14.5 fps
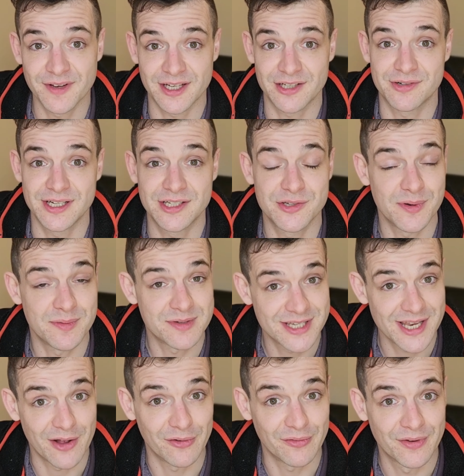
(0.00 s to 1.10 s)
victory to
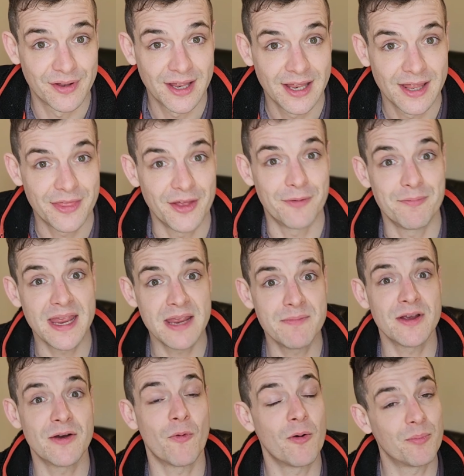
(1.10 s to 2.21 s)
himself that
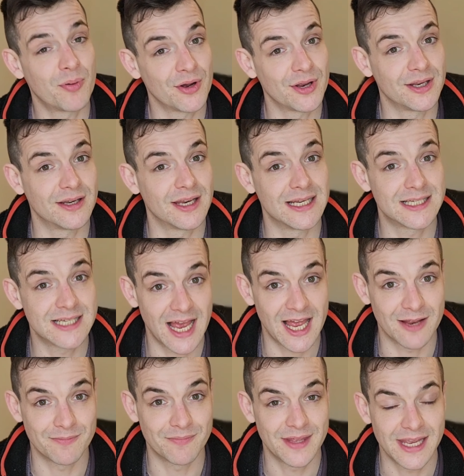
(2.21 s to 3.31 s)
maybe at one point in
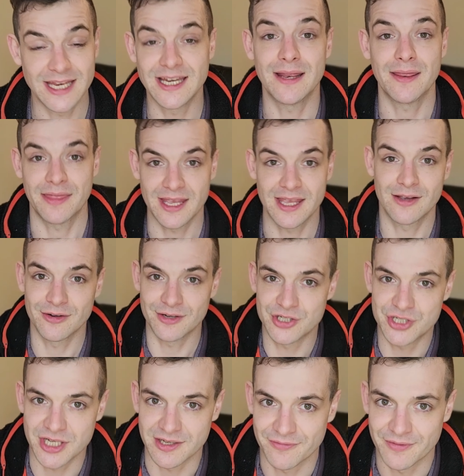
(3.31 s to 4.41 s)
time he didn't think he could
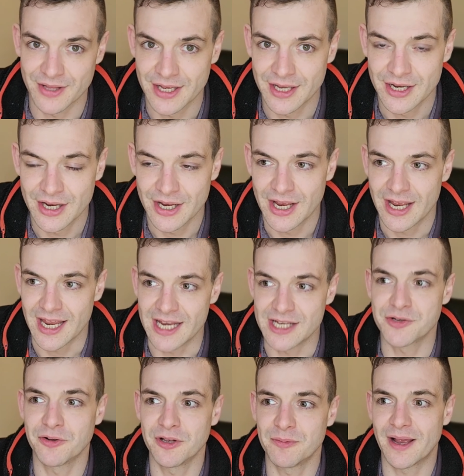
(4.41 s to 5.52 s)
achieve. It's
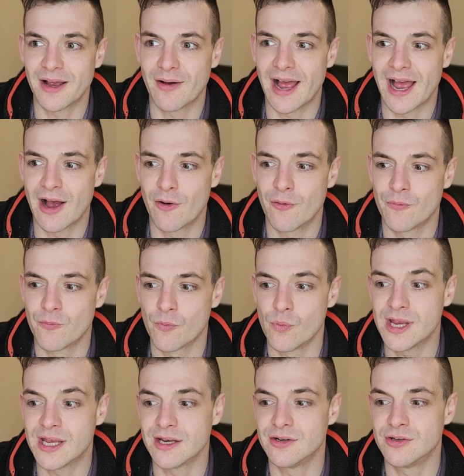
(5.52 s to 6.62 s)
all about how
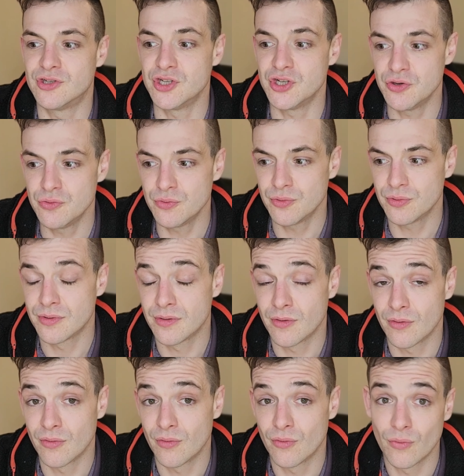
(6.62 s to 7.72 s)
we can do
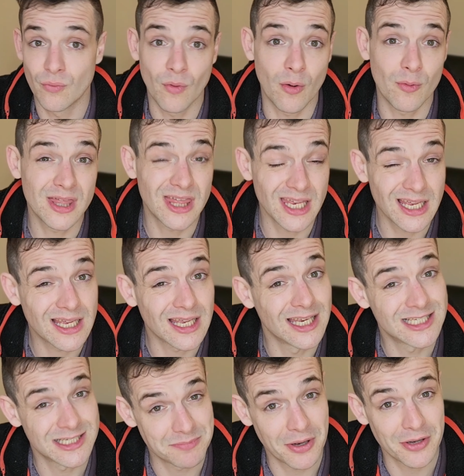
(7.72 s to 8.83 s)
what we think
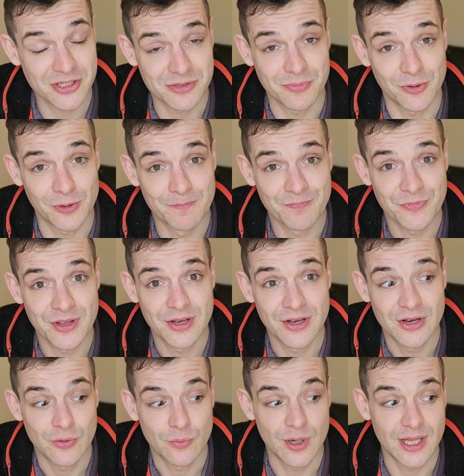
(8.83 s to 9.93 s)
is impossible
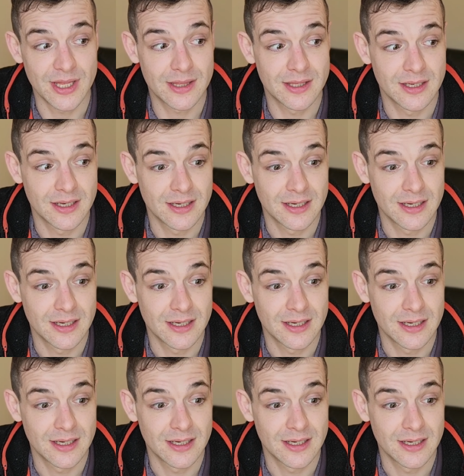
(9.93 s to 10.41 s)
with